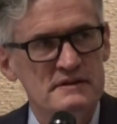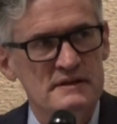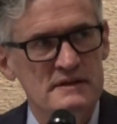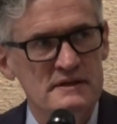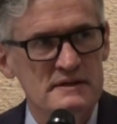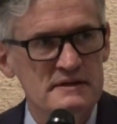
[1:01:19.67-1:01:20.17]

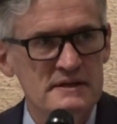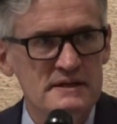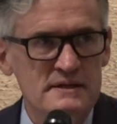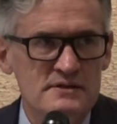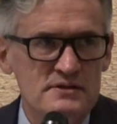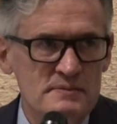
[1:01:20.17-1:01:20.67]

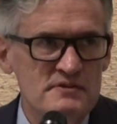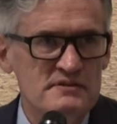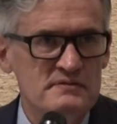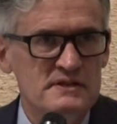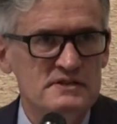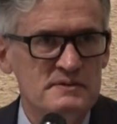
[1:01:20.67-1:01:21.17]
in terms
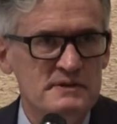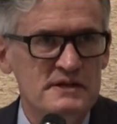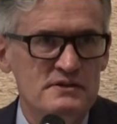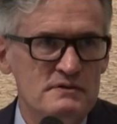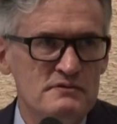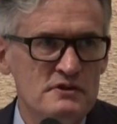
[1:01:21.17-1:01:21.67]
of
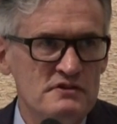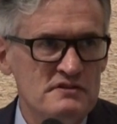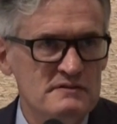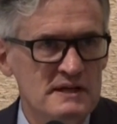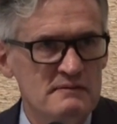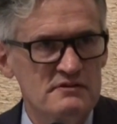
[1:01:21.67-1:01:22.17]
contributing to overall
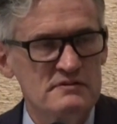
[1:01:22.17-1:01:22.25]
survival.